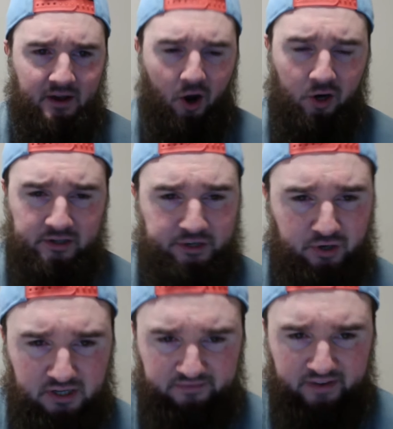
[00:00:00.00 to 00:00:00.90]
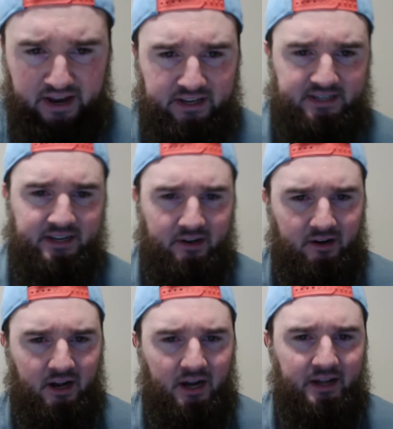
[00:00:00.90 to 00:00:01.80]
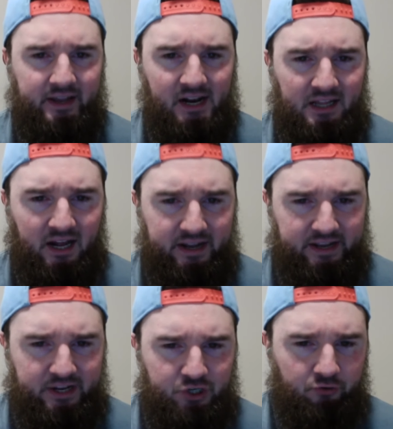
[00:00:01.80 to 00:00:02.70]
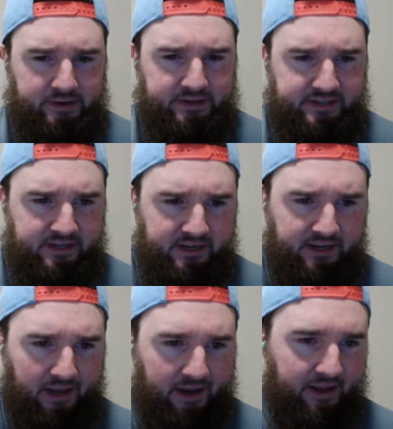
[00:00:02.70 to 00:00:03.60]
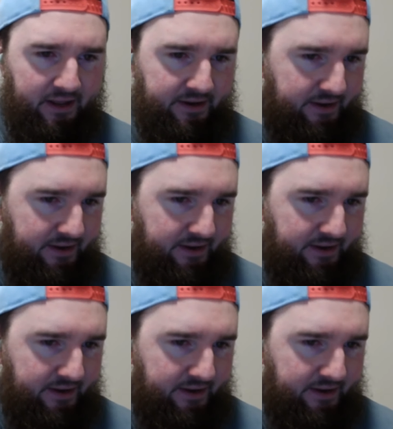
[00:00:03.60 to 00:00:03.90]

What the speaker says: Hard to trust Vegas here. They got a lot of injuries, and